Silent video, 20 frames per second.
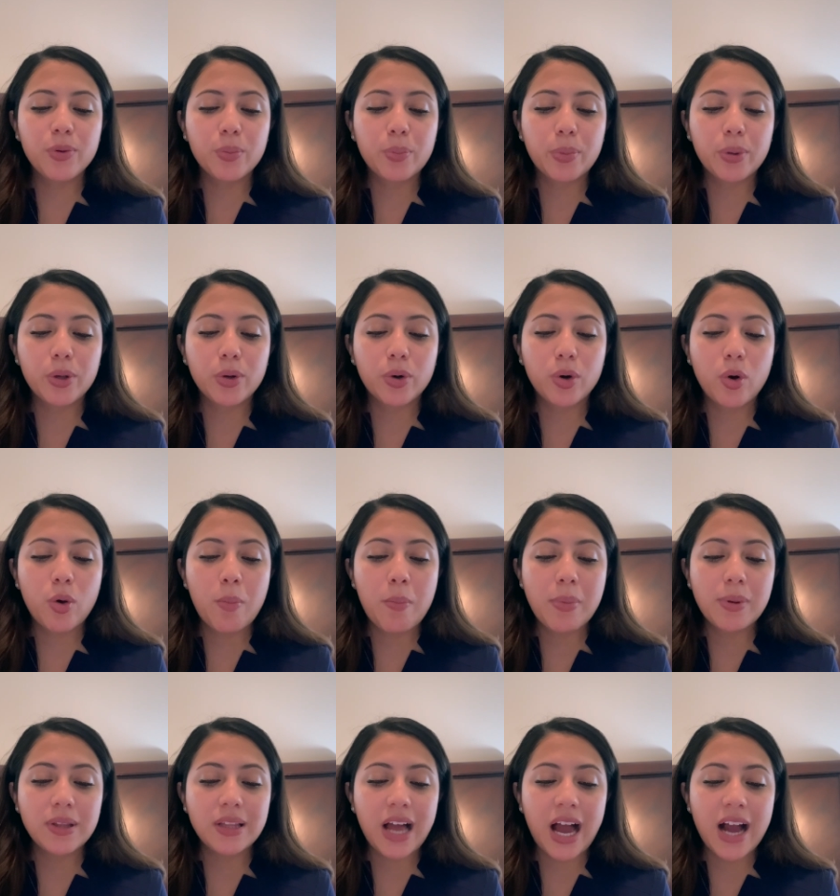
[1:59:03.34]
pleural
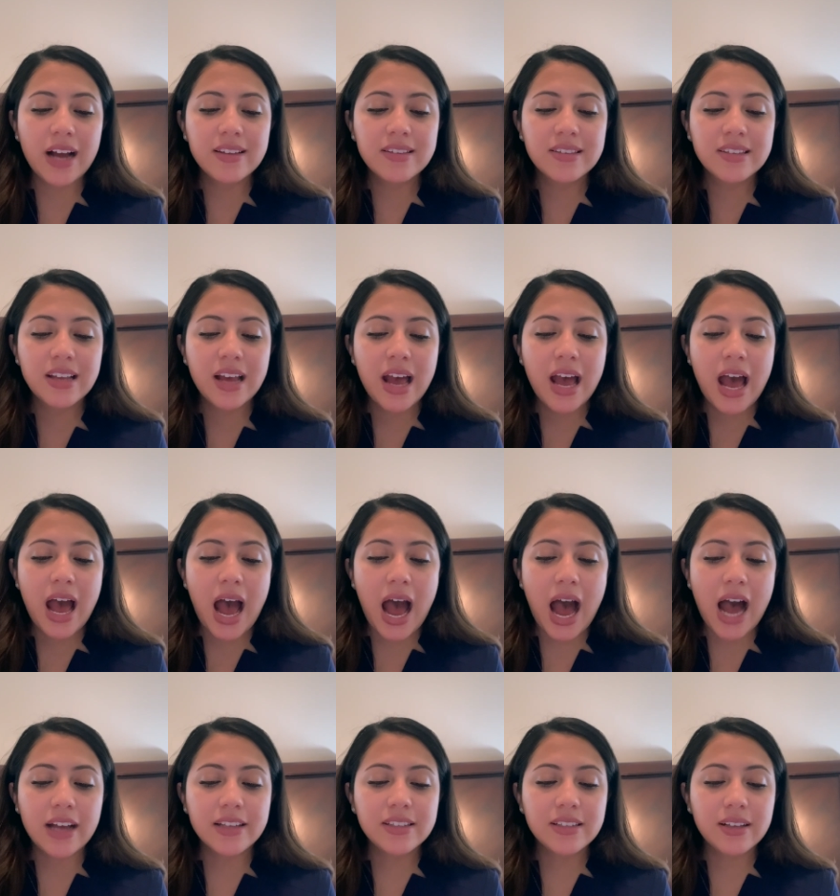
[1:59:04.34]
plaques
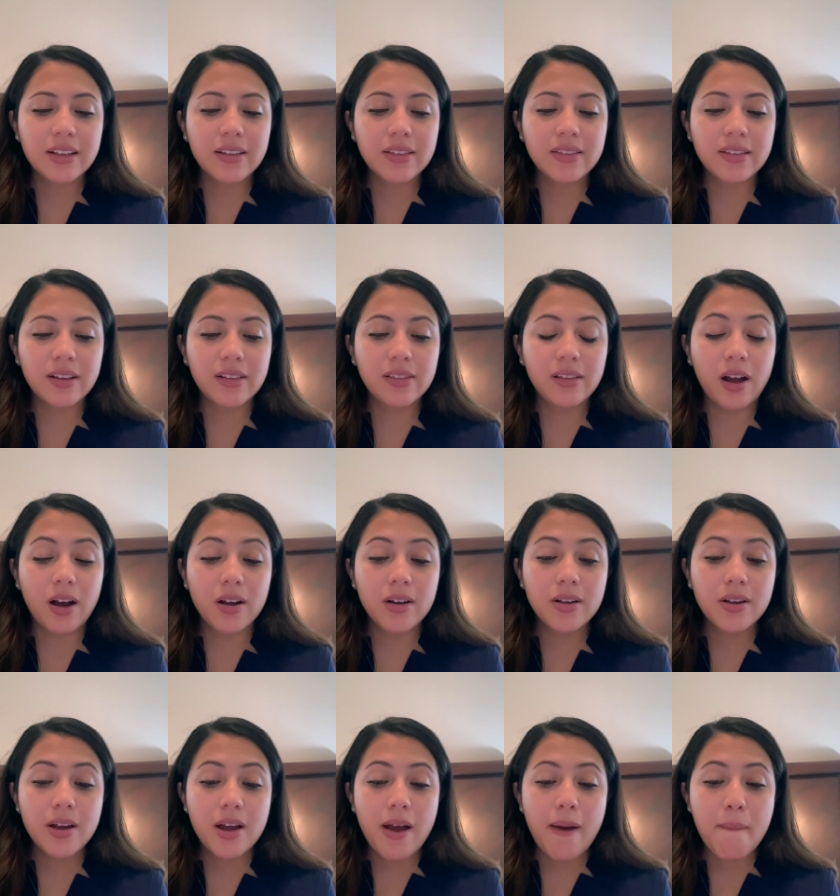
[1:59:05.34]
at the
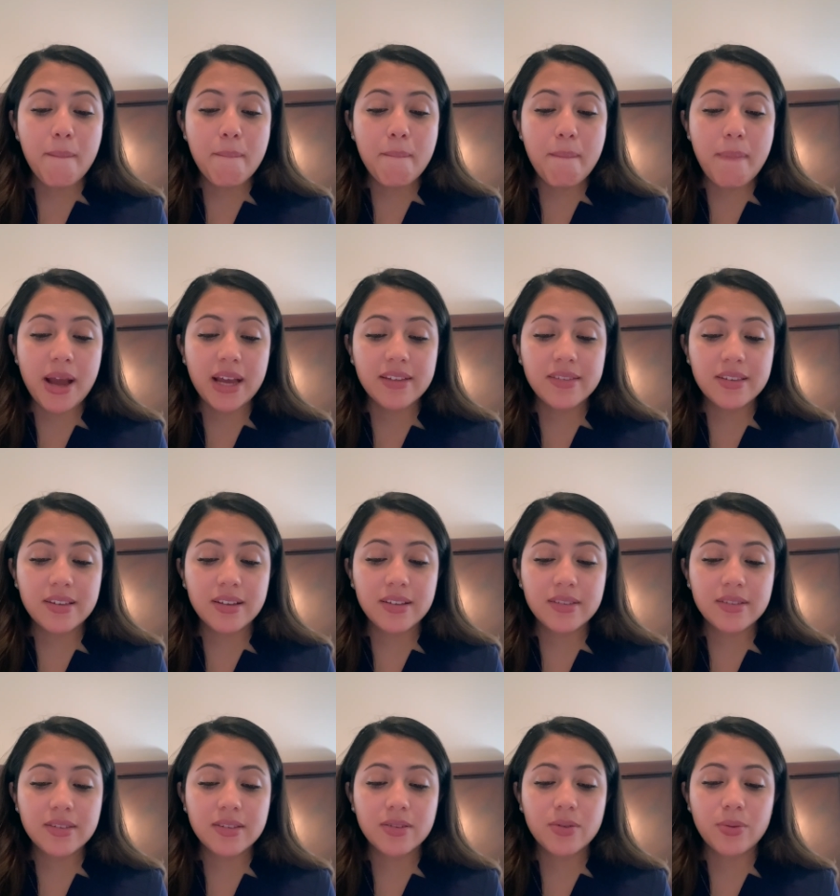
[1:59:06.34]
lung
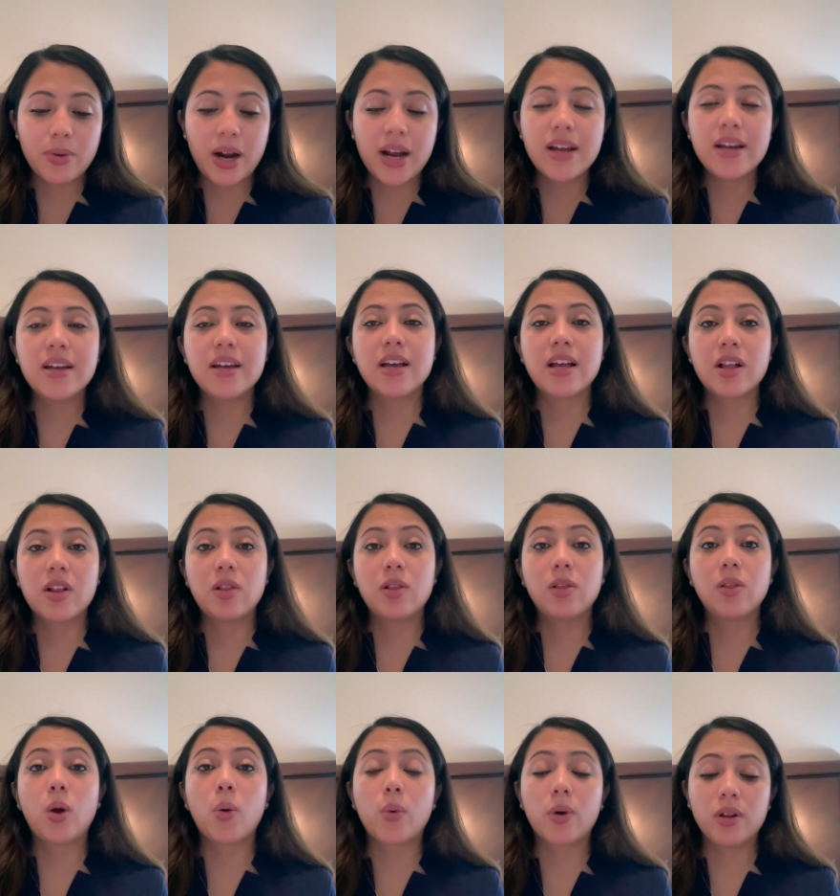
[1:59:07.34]
bases, right?
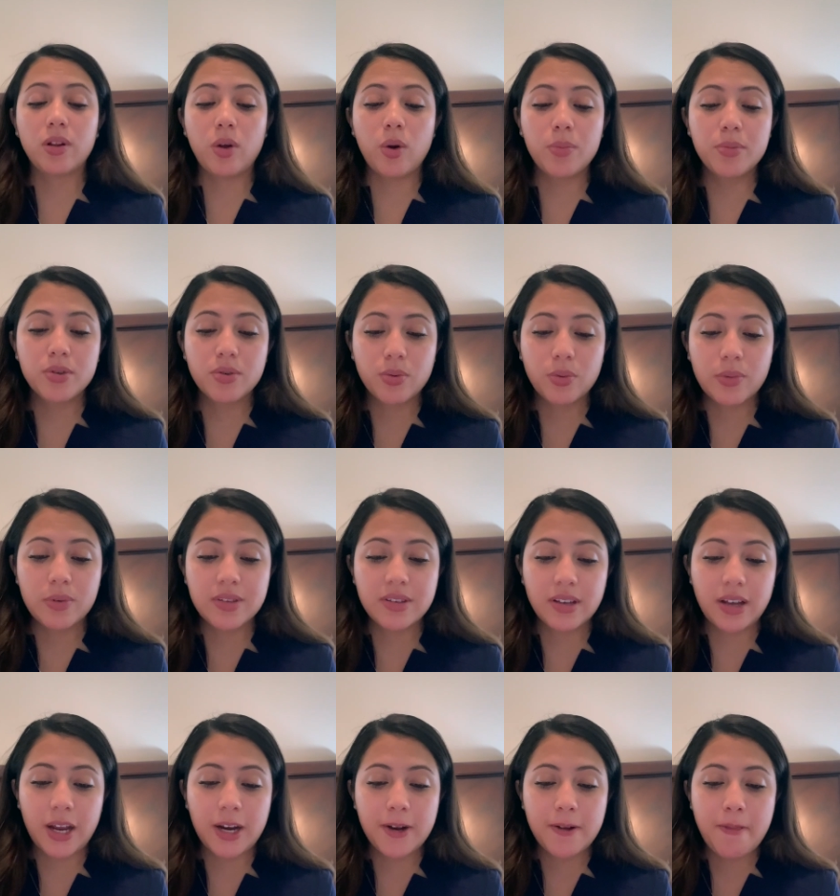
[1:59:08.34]
Lower lobes, once
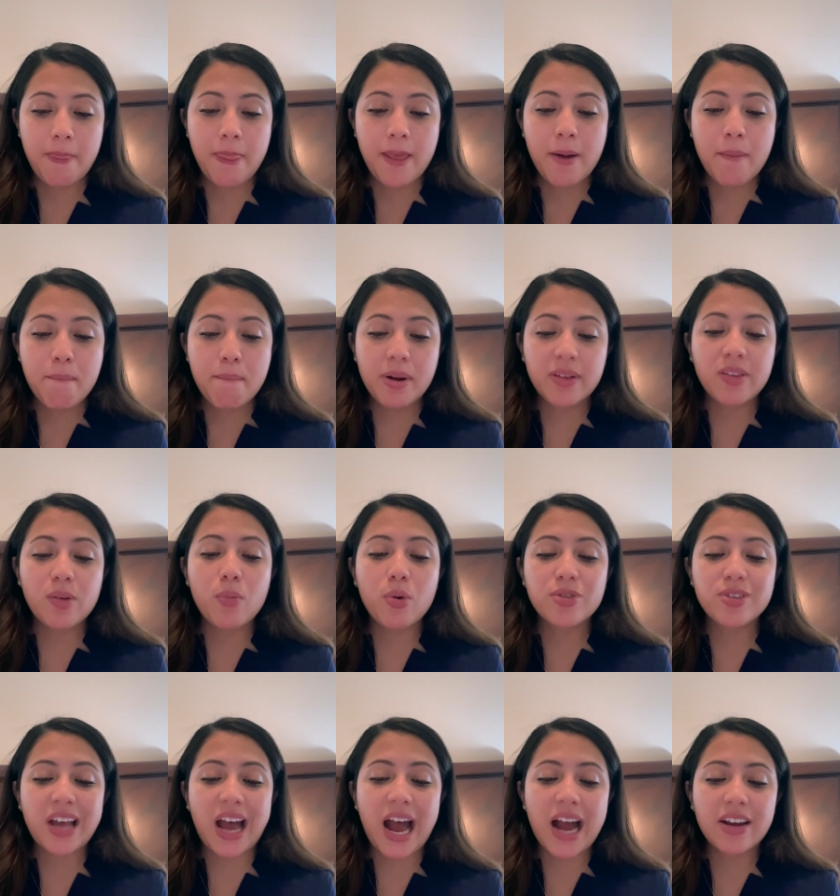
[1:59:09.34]
again. But the most
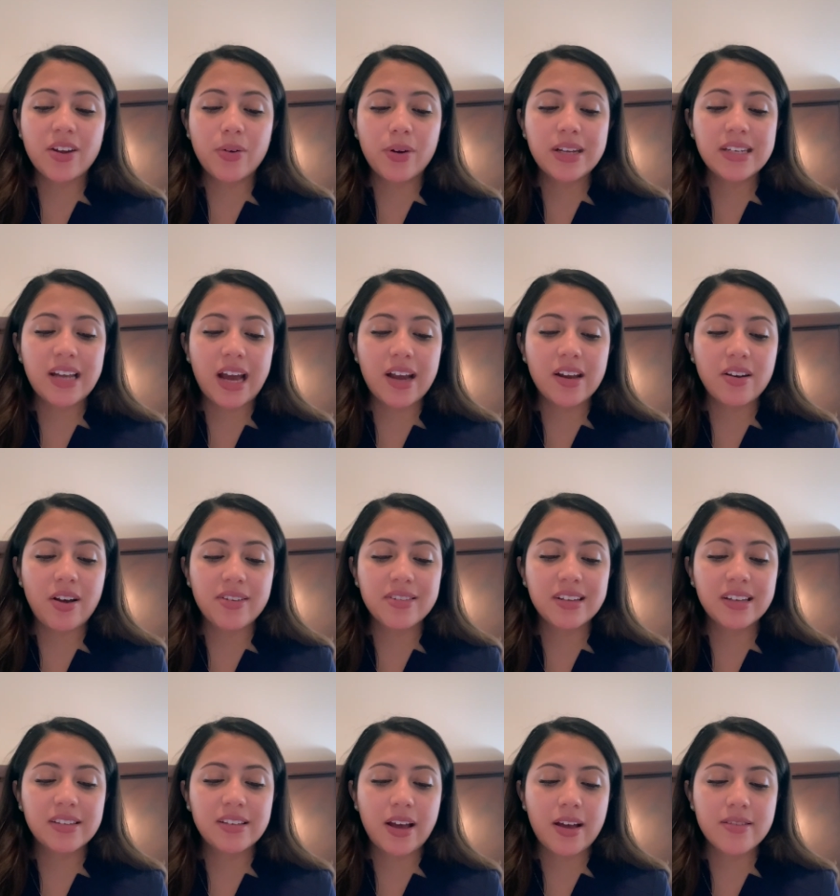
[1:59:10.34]
accurate
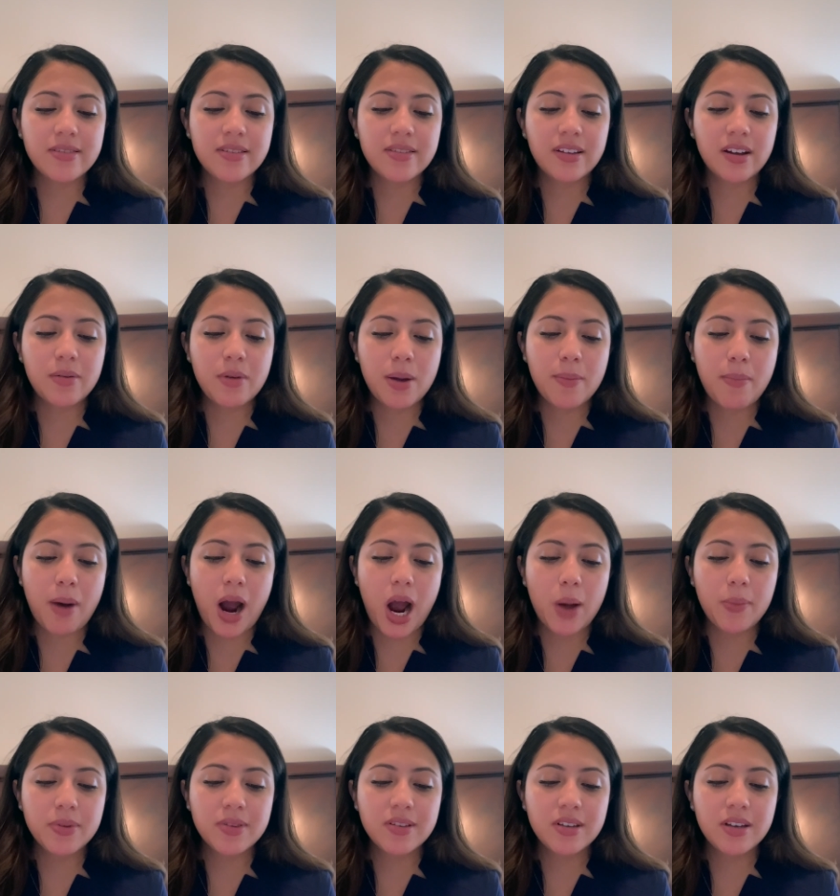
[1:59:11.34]
diagnostic test is going to be a
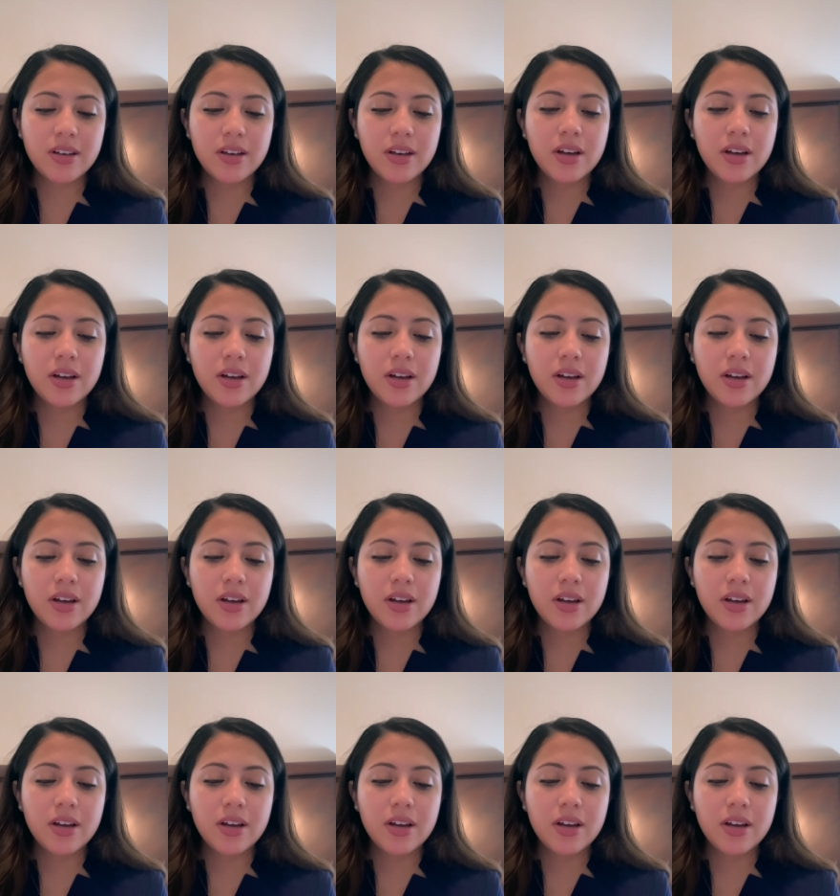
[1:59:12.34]
biopsy.